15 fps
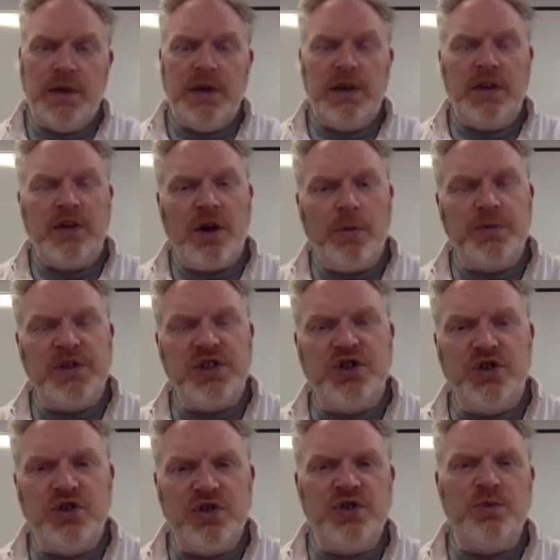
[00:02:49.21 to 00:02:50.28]
Now, the
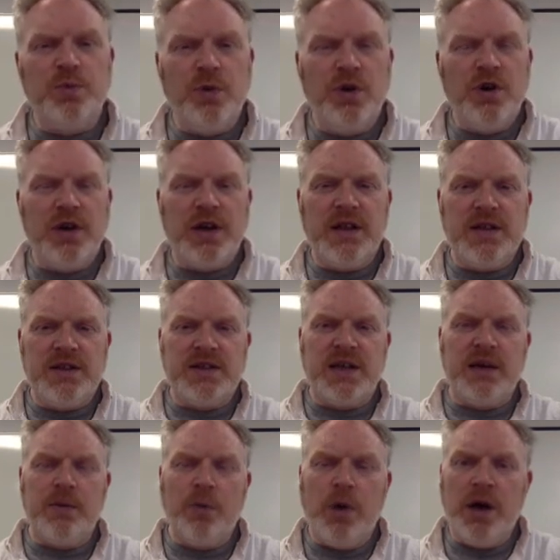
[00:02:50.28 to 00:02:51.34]
composition doesn't work in the
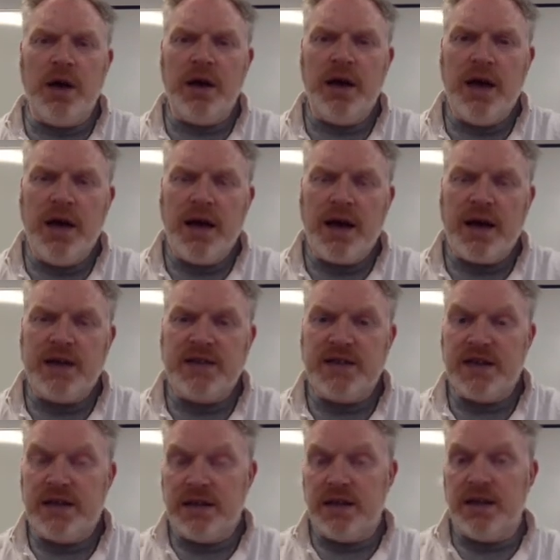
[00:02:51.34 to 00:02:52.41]
same way as,
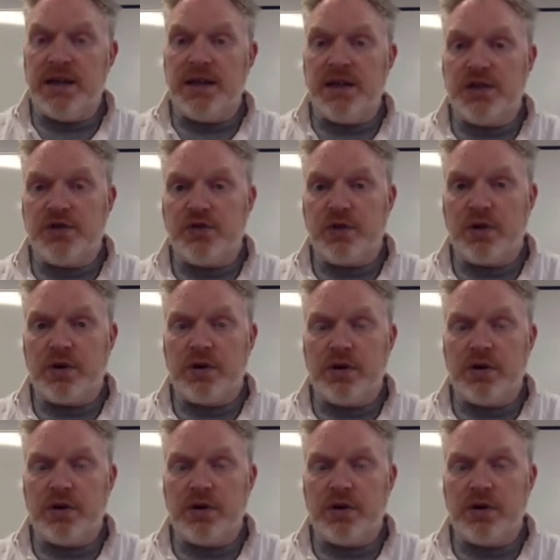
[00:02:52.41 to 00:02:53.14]
say, in an igneous rock,